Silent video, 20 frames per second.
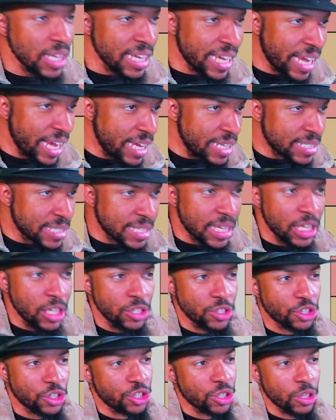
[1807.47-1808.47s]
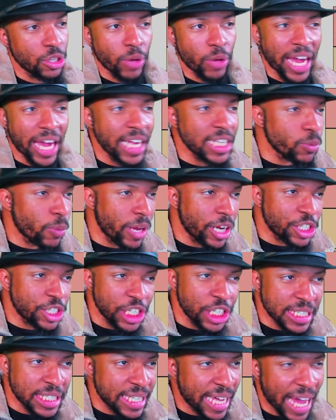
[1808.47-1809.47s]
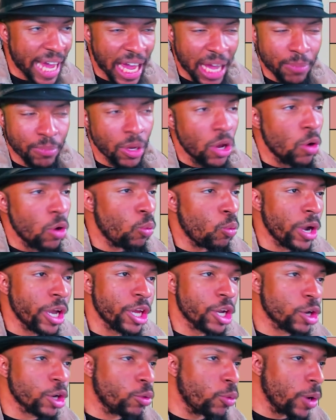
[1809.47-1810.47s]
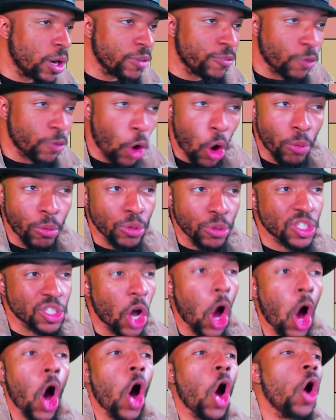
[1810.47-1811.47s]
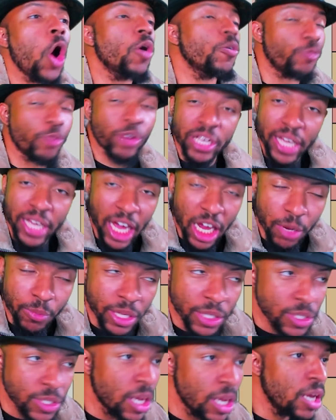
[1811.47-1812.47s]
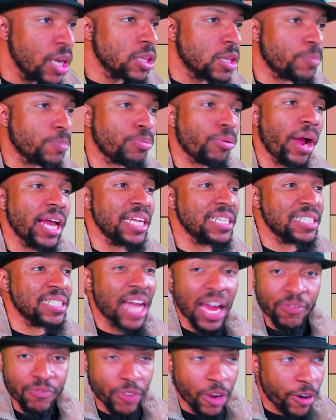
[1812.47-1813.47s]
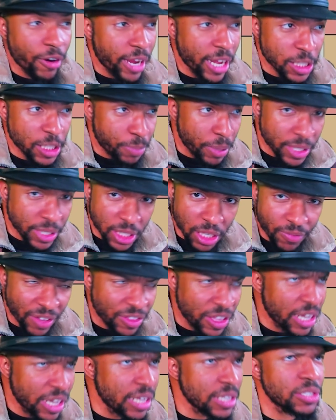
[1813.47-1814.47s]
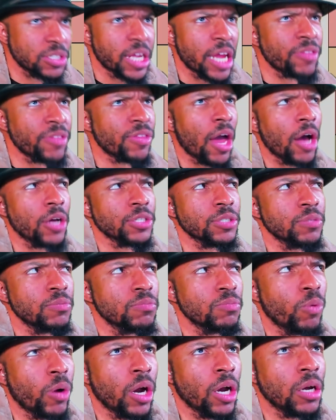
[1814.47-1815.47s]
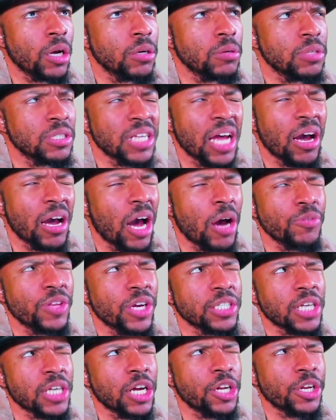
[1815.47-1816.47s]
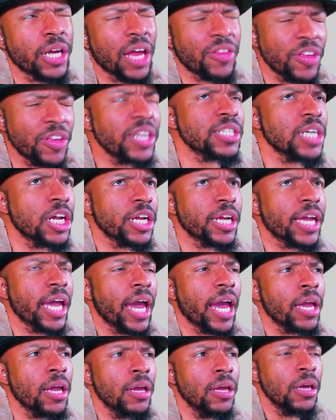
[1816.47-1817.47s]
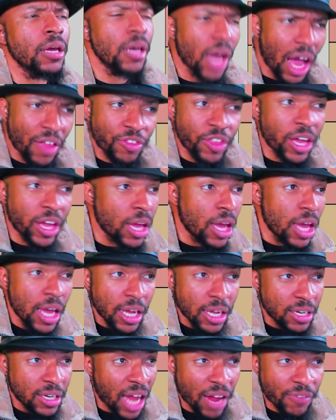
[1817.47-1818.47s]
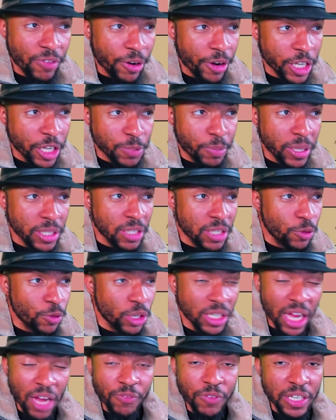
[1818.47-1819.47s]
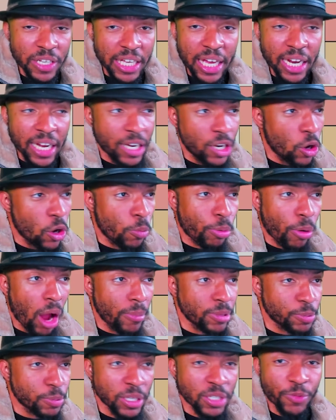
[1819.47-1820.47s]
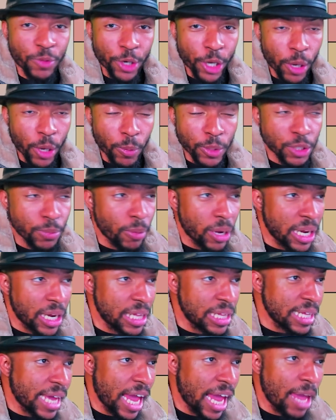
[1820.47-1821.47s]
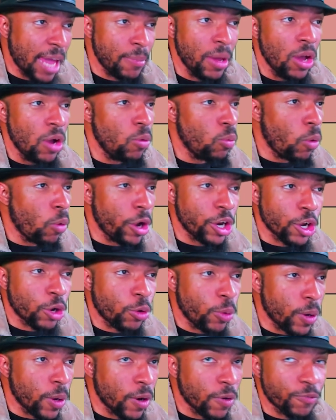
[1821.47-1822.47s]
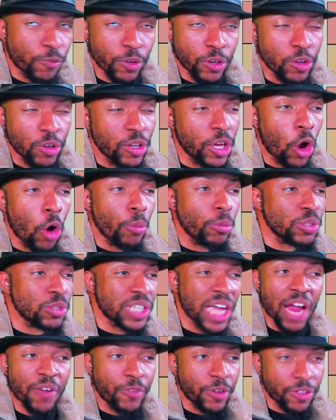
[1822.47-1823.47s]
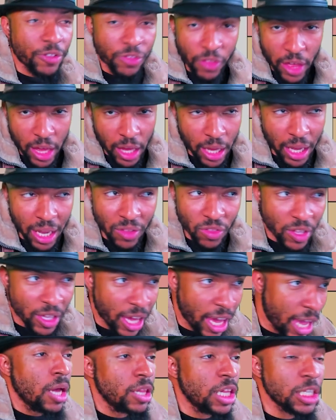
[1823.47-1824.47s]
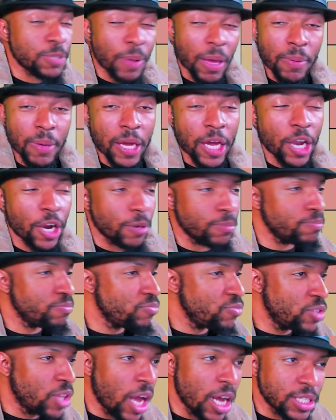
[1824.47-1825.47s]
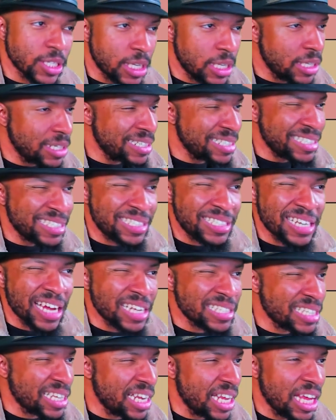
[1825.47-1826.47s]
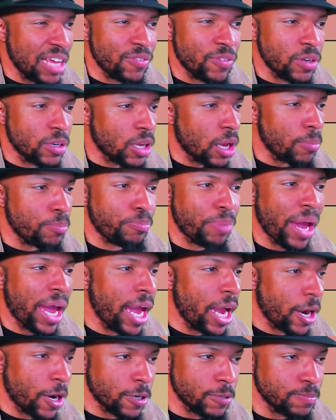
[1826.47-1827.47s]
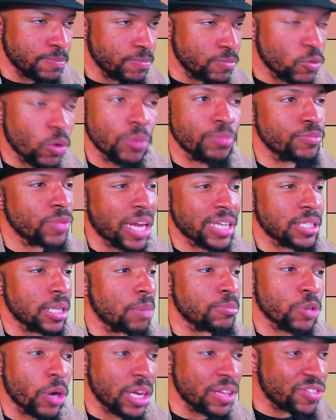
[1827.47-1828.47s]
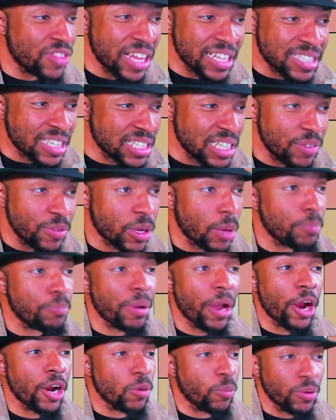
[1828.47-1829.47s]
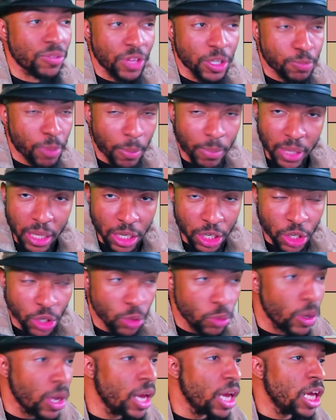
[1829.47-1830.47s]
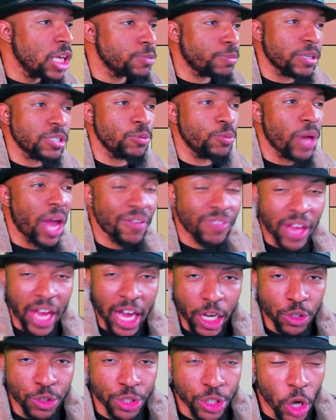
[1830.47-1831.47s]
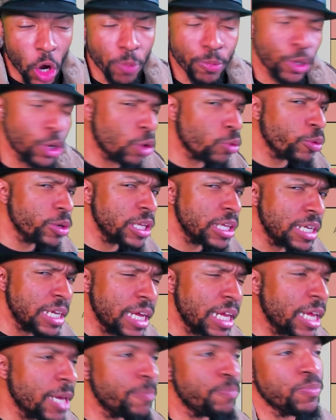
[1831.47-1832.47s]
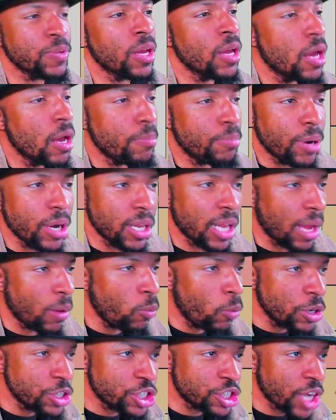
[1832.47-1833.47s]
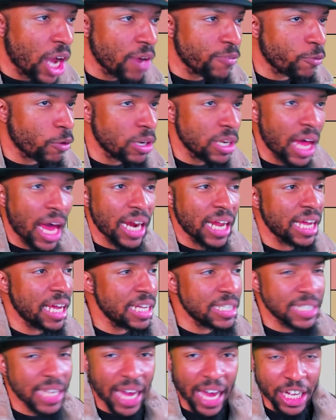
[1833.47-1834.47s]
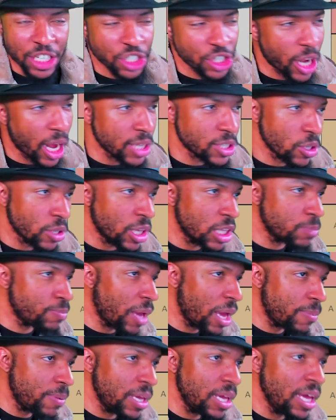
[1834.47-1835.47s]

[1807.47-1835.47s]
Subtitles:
Easy way to cheese the game. One-hitter quitter for almost all freaking enemies. The price is not very expensive. I think it's 10,000. It's not. I don't think it's 100. I think it's 100K. I think not very expensive. You can definitely get it, no problem, especially if you're good with your money in the game. One-hitter quitter for literally almost everything in the game. This baby here doesn't even compare. Well, actually, I'm sorry. This doesn't even compare to what this puppy can do. Especially when you have that extra scope, you don't really need it. But like one shot for a lot of easy headshots on this baby.